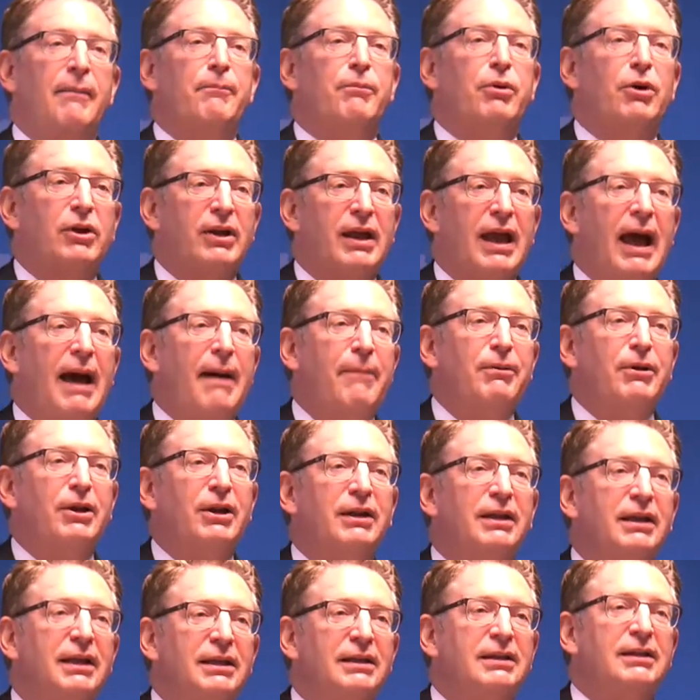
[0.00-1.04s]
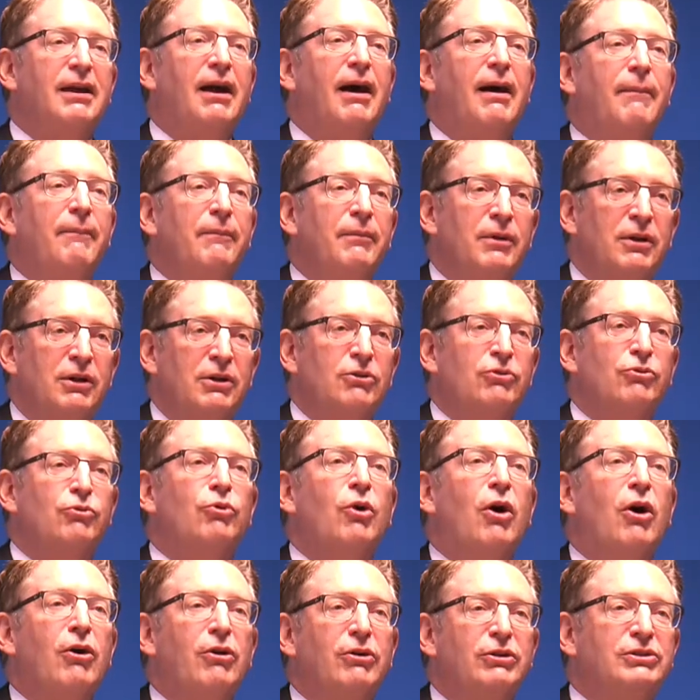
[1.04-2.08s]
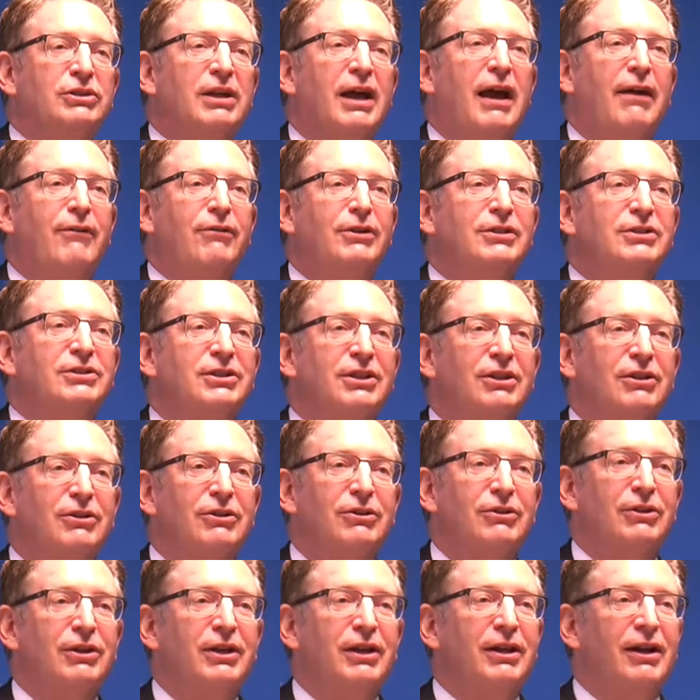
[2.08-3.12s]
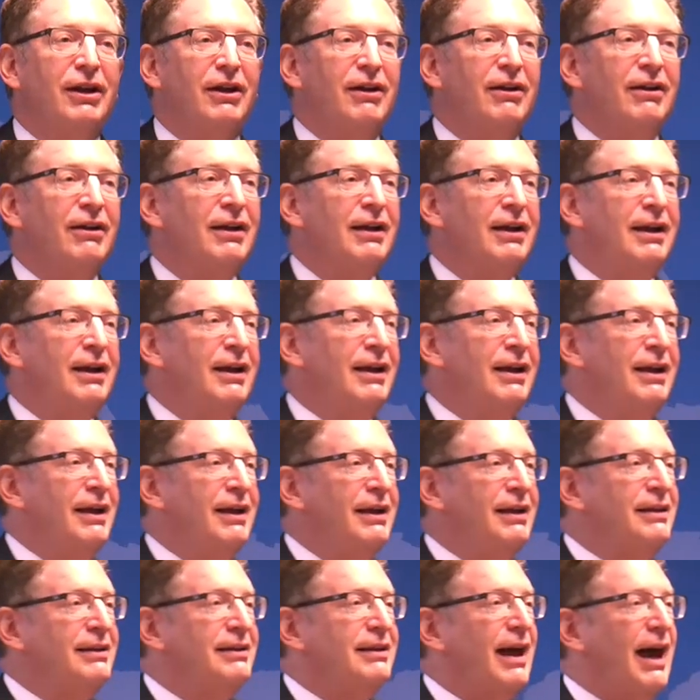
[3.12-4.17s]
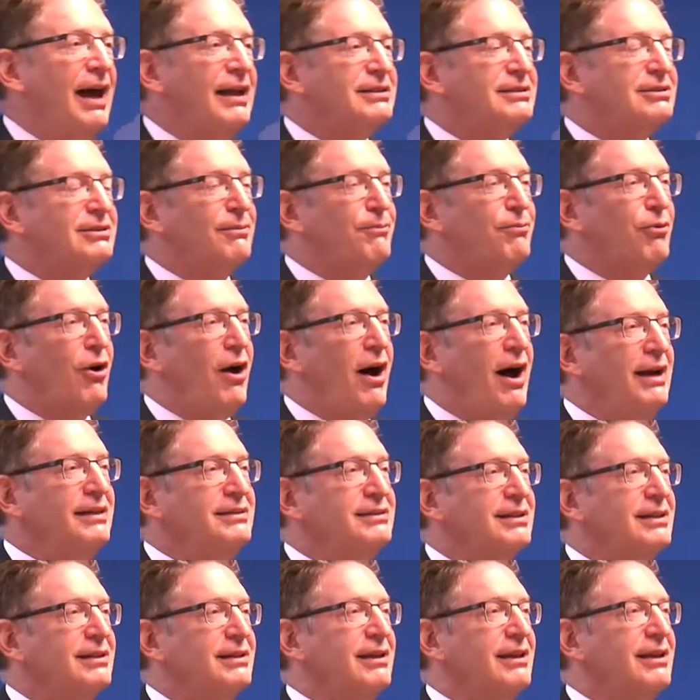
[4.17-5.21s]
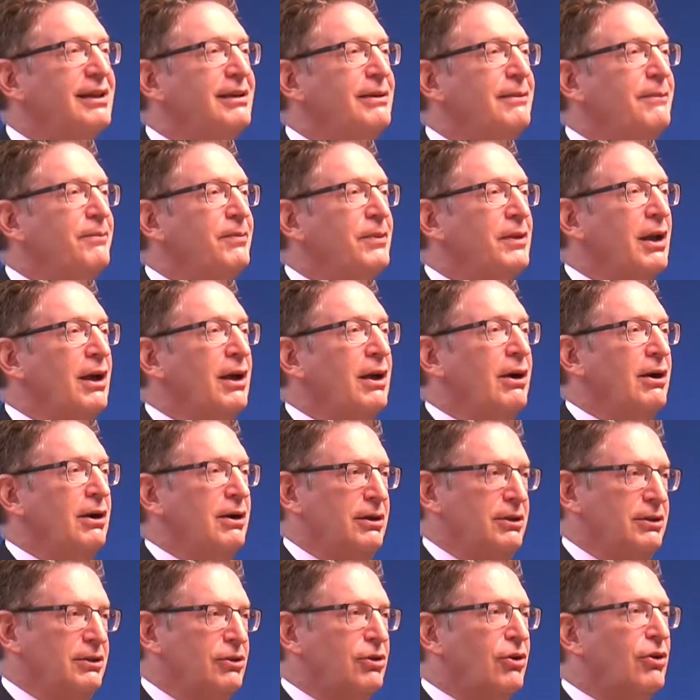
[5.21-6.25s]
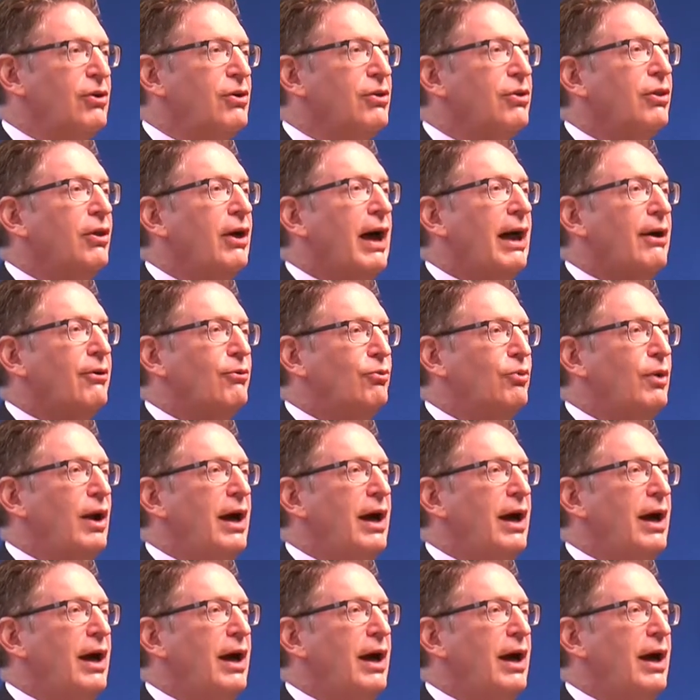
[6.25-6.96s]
per capita income rose every single year. Not surprisingly, during that